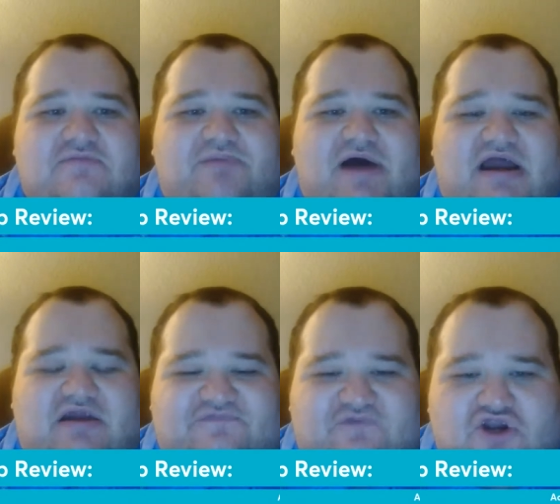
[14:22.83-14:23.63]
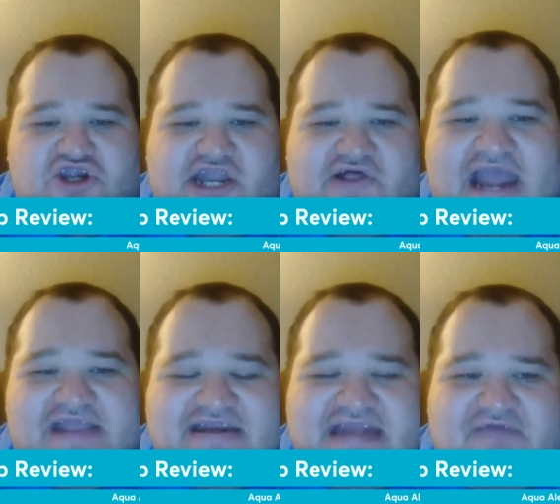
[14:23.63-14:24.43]
But unfortunately, I
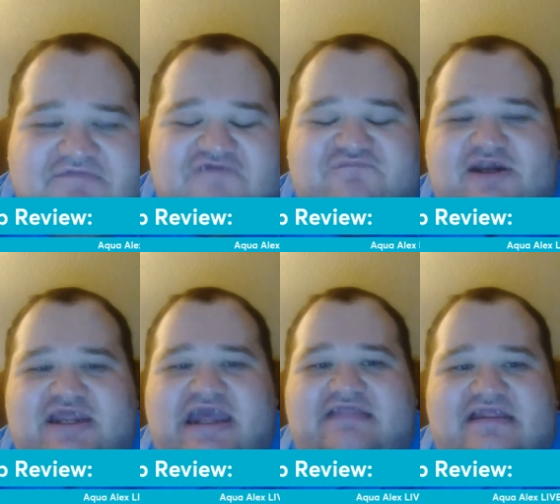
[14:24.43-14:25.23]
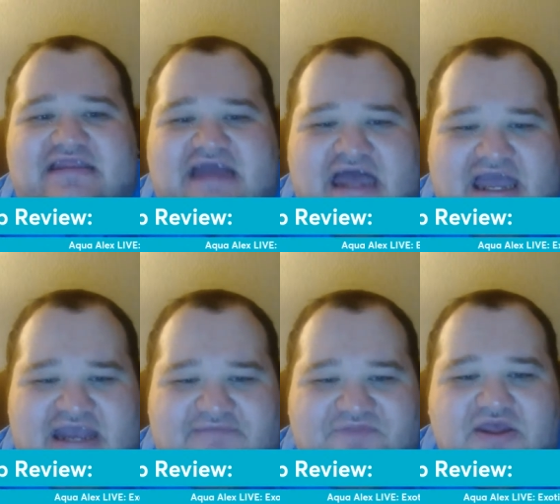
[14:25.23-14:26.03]
didn't have enough money at the
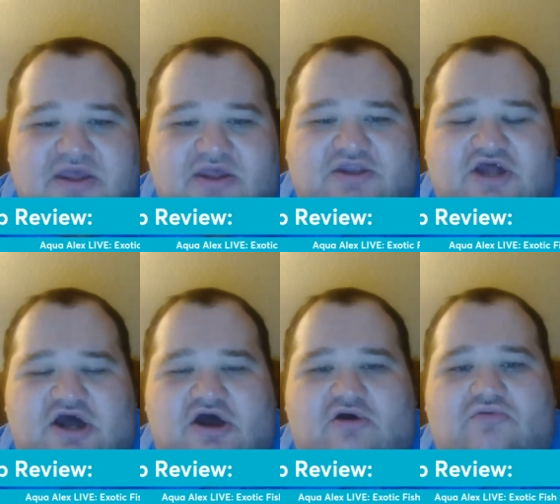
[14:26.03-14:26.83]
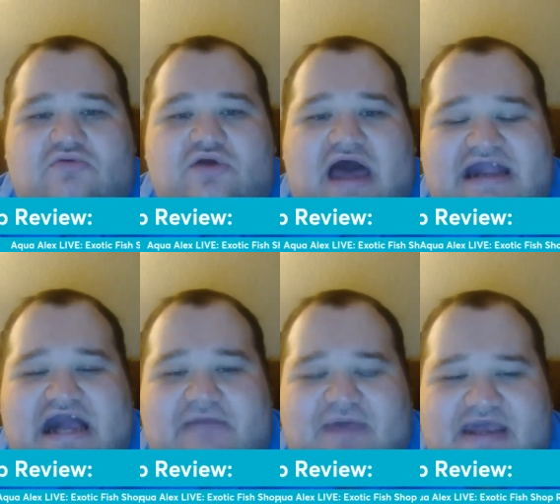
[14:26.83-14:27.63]
time. So I
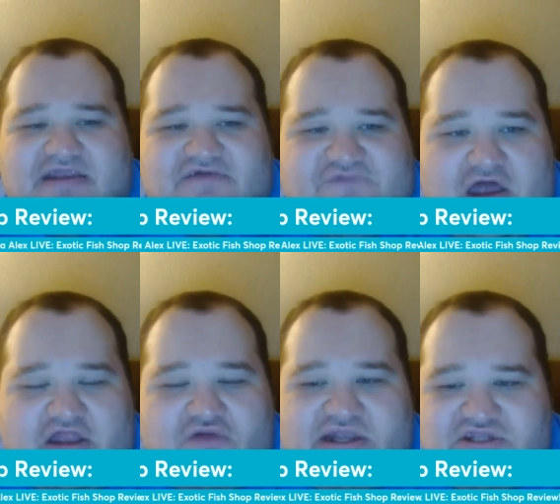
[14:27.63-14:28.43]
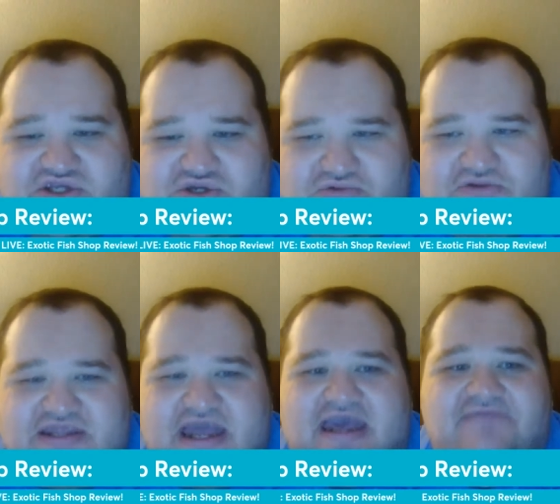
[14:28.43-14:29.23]
got paid the following
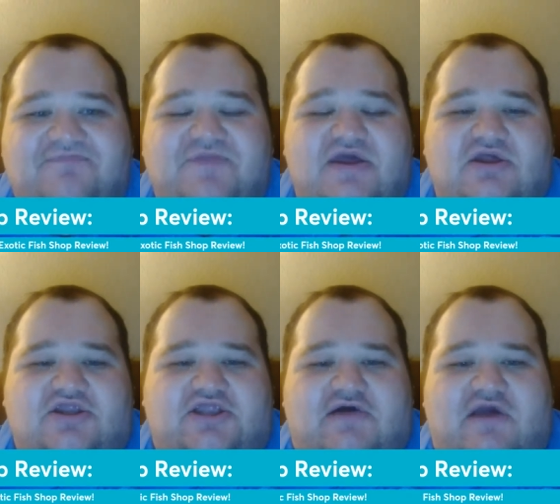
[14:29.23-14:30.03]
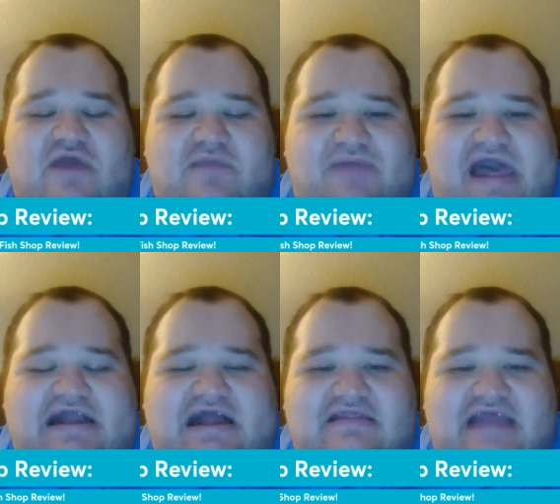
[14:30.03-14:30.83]
Tuesday. So I went
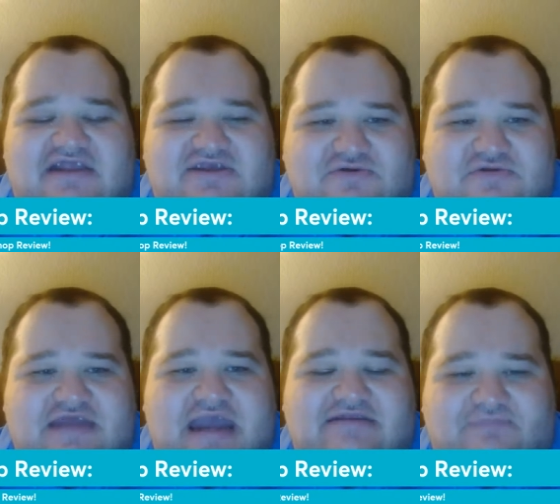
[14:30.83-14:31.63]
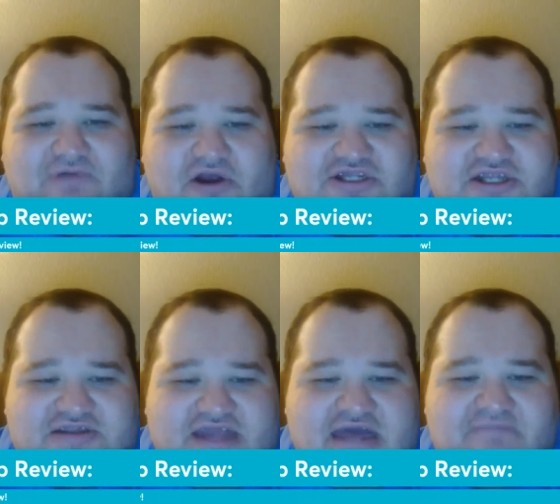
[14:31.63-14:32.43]
back on that Tuesday to purchase
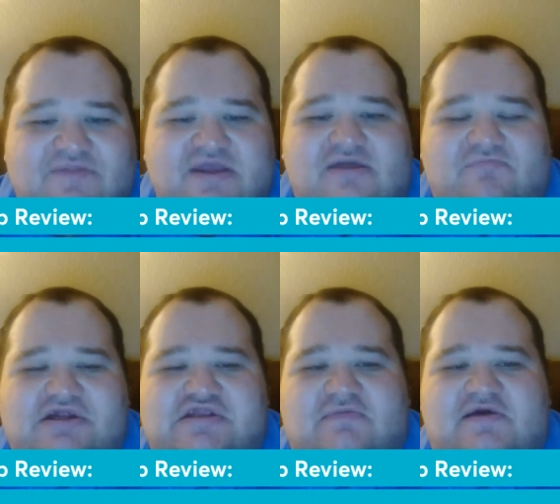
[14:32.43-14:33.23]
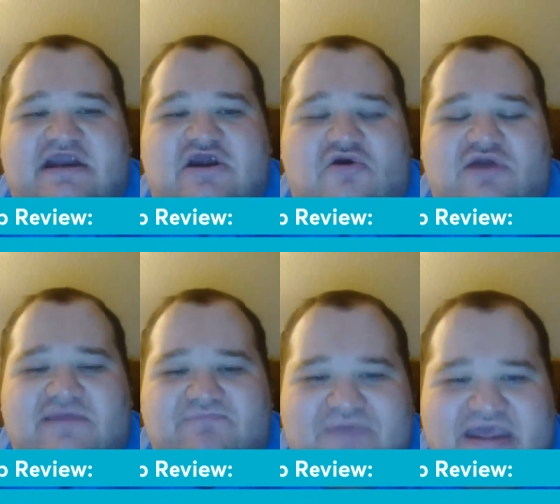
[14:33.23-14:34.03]
them, but someone had
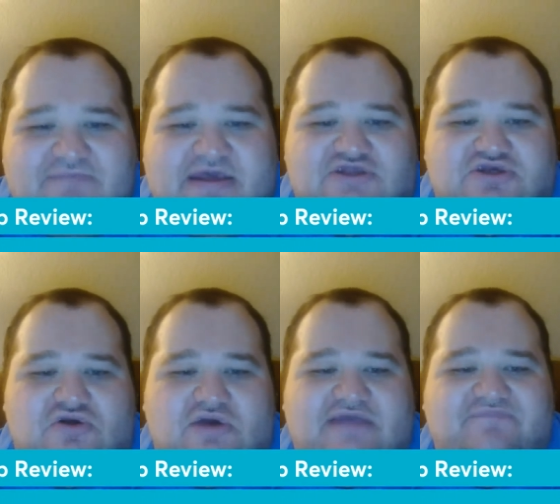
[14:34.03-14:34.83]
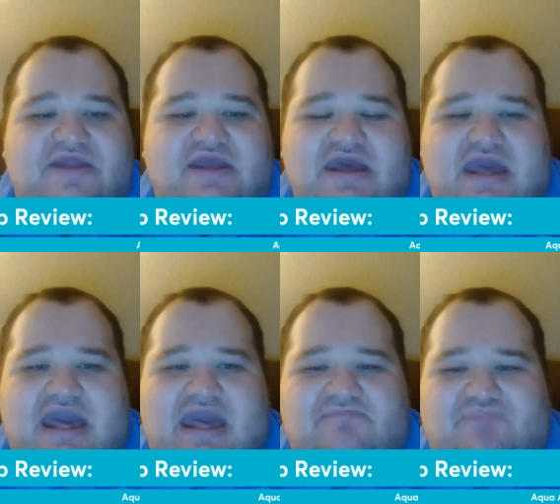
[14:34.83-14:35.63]
already beat me to it
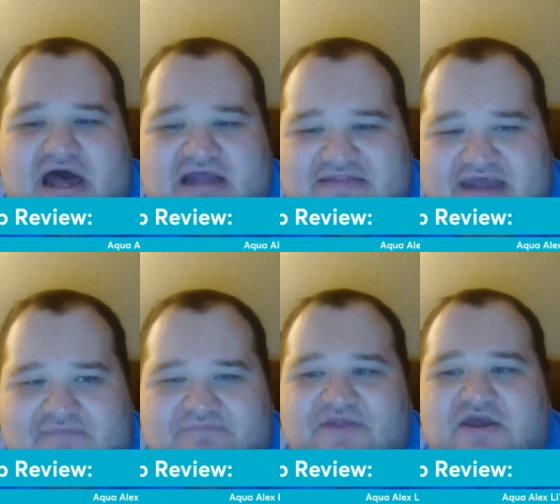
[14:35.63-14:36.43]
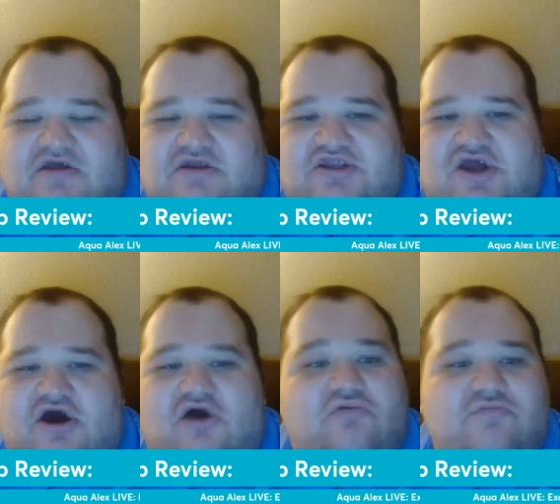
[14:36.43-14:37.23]
and bought them.
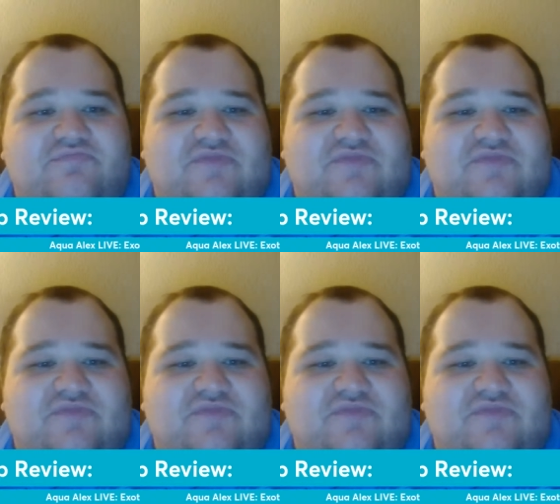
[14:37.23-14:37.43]
So